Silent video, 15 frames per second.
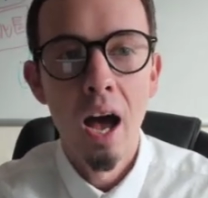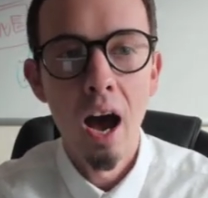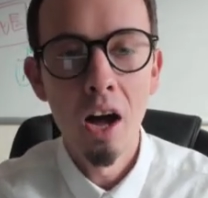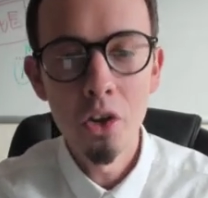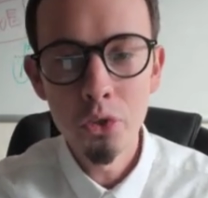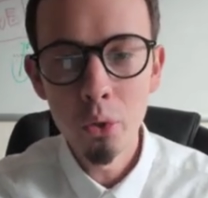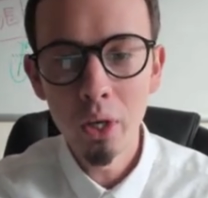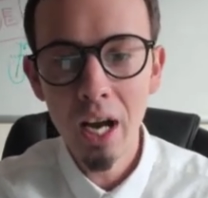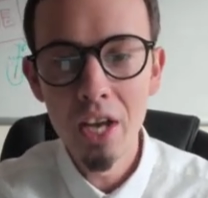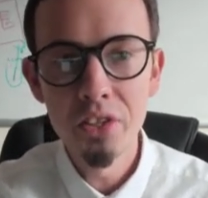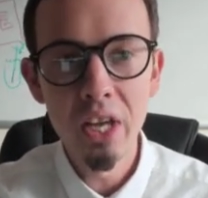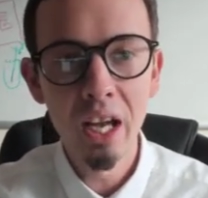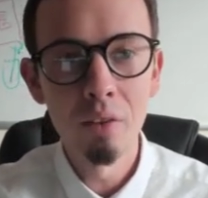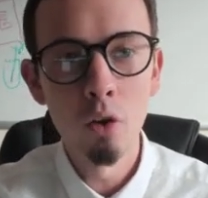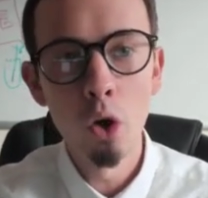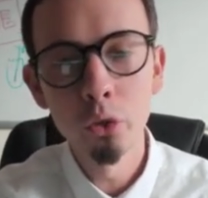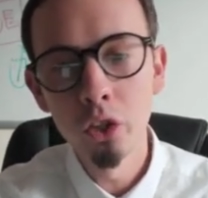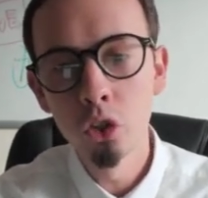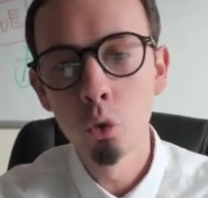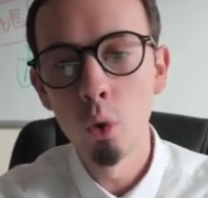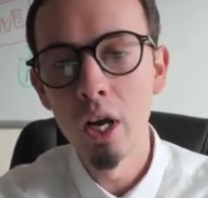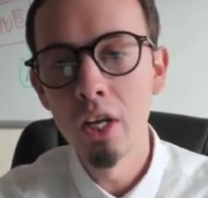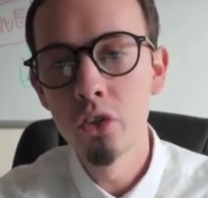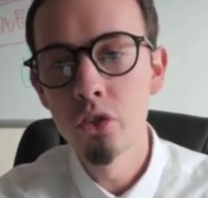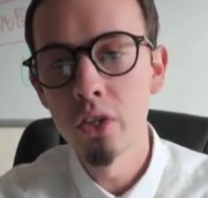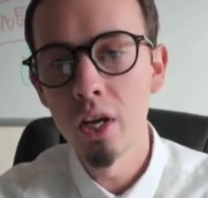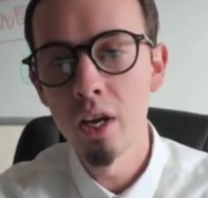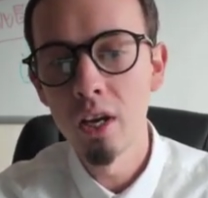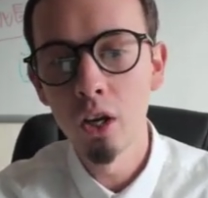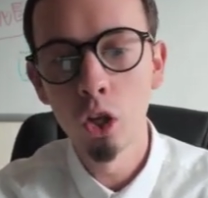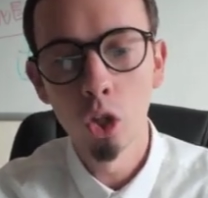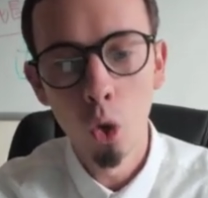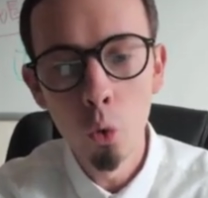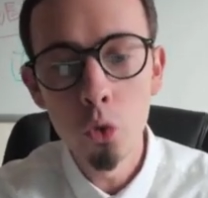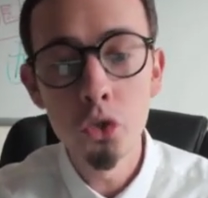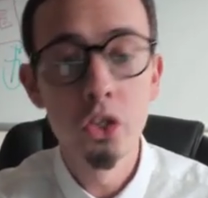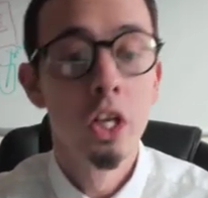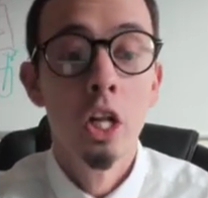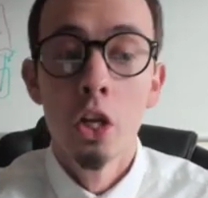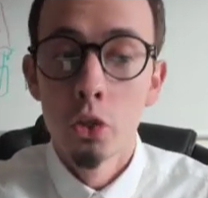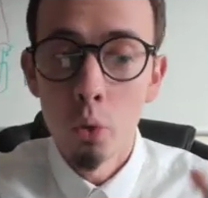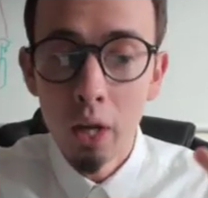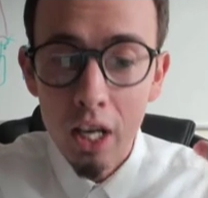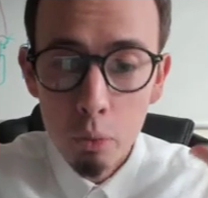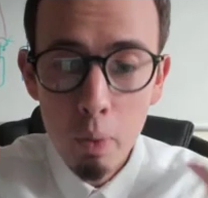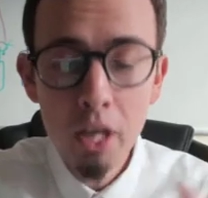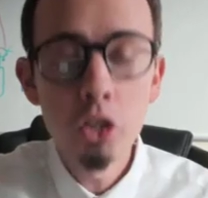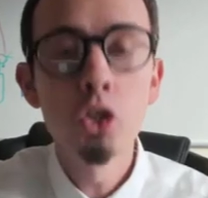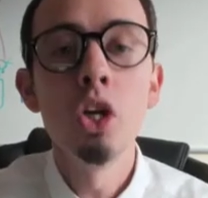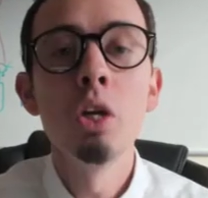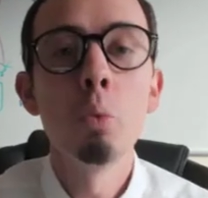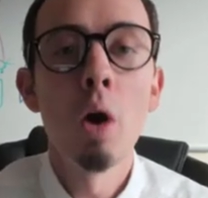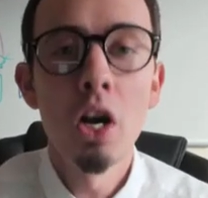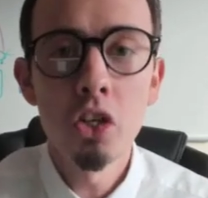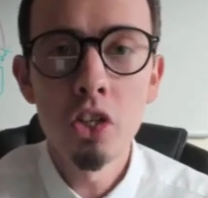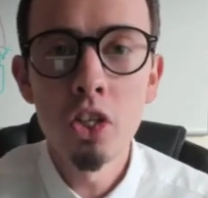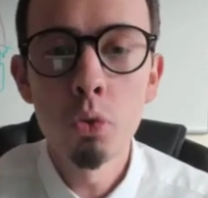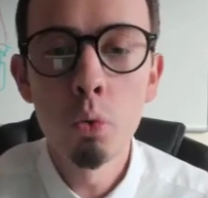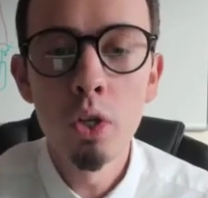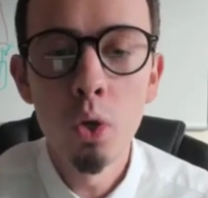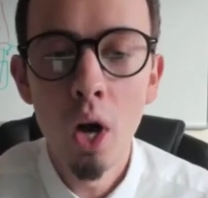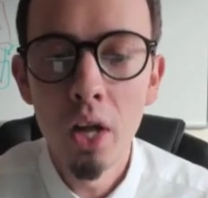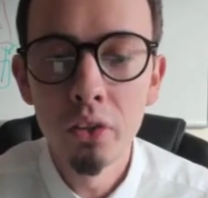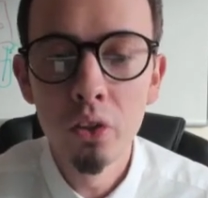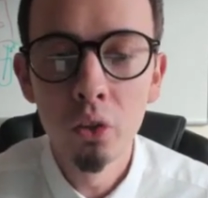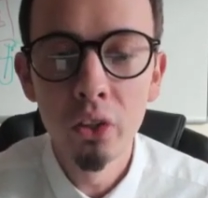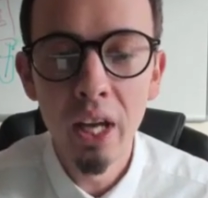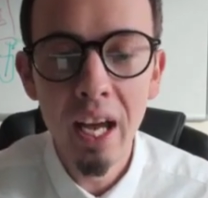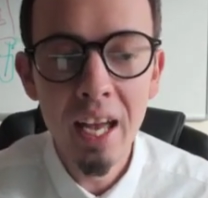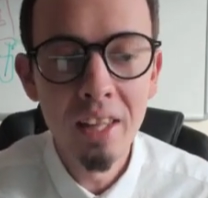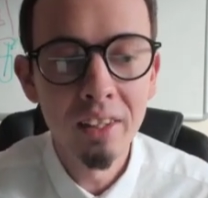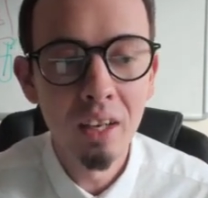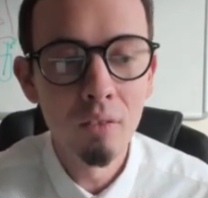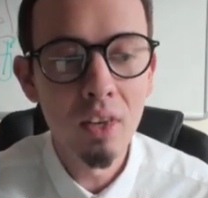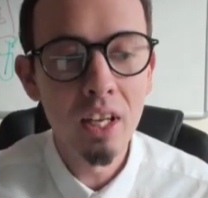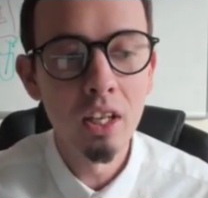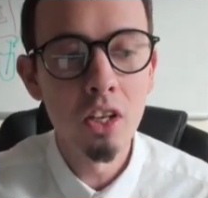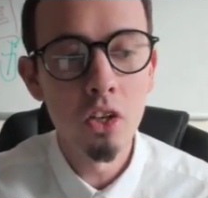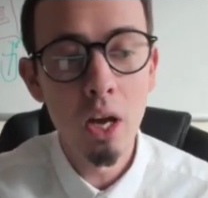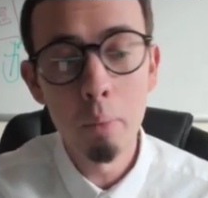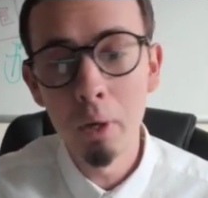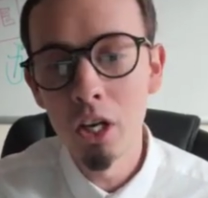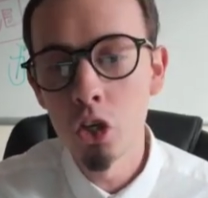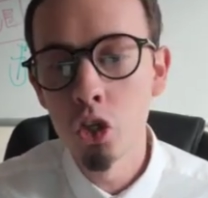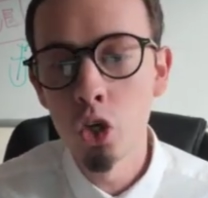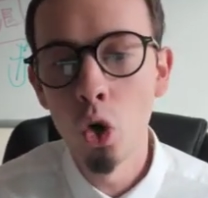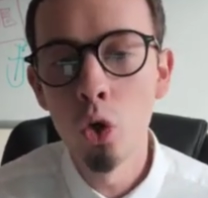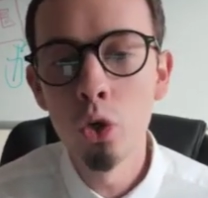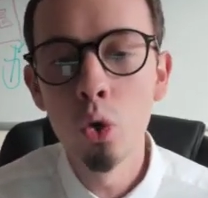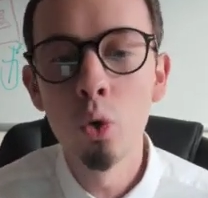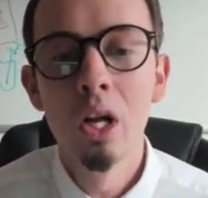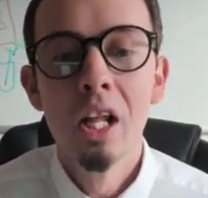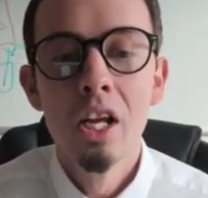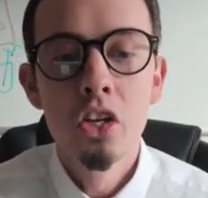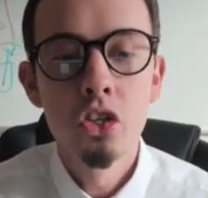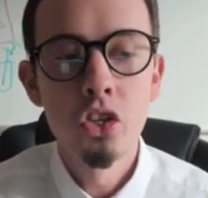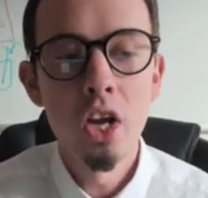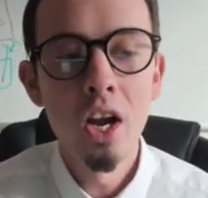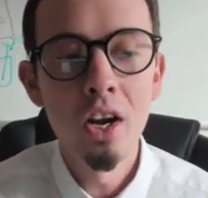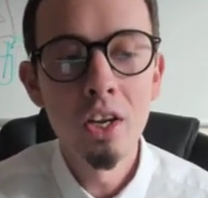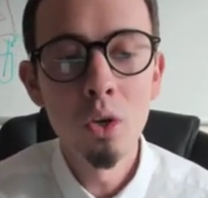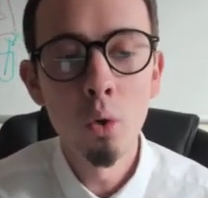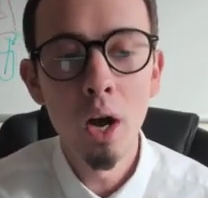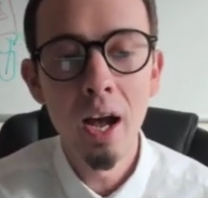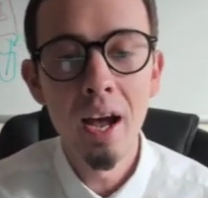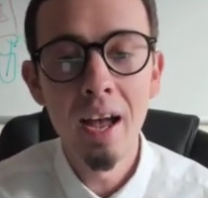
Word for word: Also guys, I have other trades uh, closed. So guys, make sure you watch this video until the end and we're gonna, I'm gonna show you, share you uh,